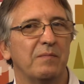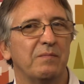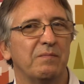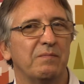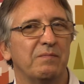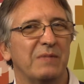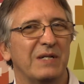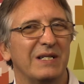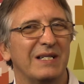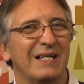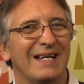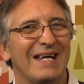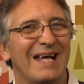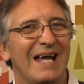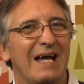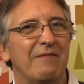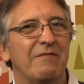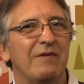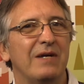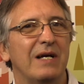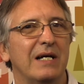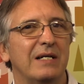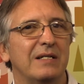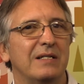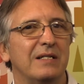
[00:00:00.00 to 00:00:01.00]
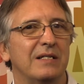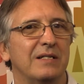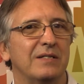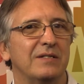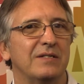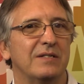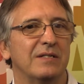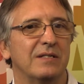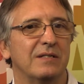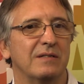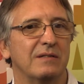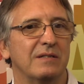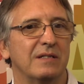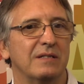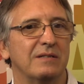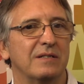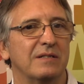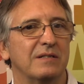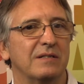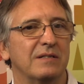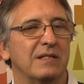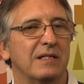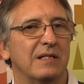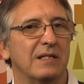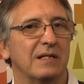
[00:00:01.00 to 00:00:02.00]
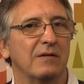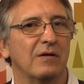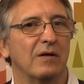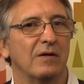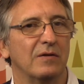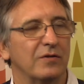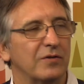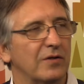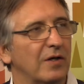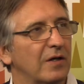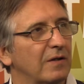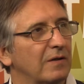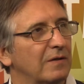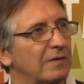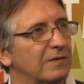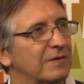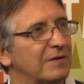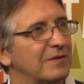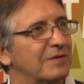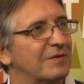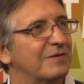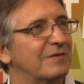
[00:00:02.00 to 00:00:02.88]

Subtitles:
But the caveat is that this is in a controlled